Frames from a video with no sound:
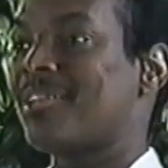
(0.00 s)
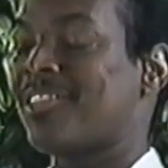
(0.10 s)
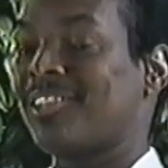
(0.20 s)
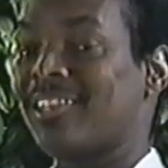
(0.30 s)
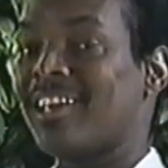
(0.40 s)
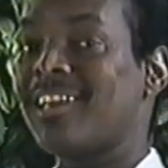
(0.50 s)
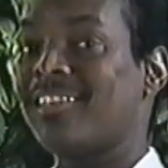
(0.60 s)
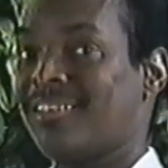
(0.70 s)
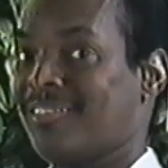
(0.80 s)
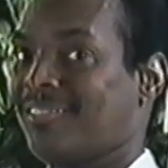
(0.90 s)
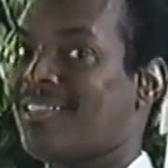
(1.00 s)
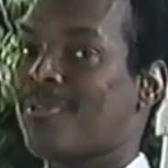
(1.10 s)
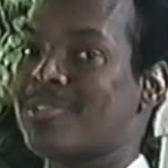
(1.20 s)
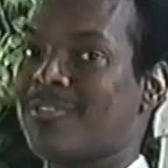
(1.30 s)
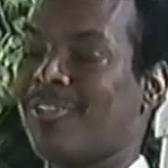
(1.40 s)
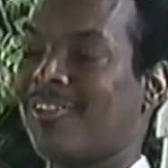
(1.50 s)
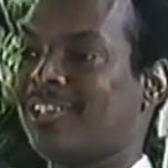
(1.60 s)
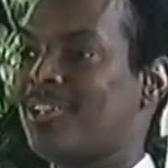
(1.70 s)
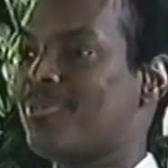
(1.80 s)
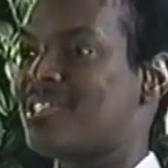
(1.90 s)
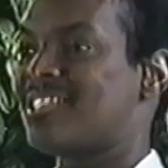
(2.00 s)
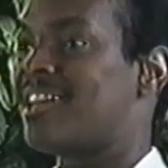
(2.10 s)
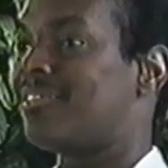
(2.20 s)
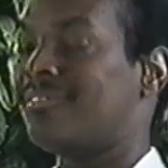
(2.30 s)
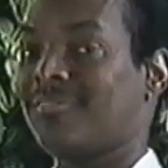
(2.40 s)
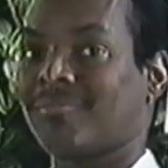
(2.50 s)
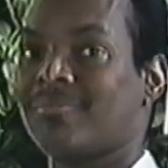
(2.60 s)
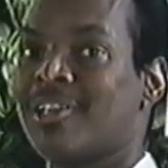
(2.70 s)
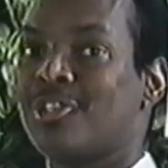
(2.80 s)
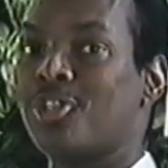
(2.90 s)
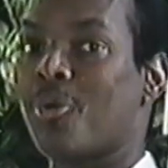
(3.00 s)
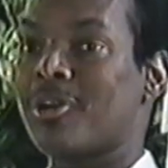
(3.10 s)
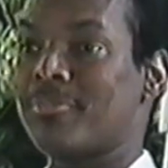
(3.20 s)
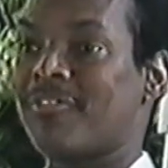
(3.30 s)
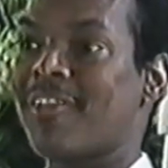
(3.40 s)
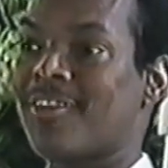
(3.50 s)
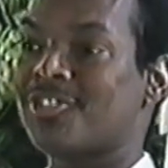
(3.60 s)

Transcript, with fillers: But the lady that was involved in it was nowhere to be found.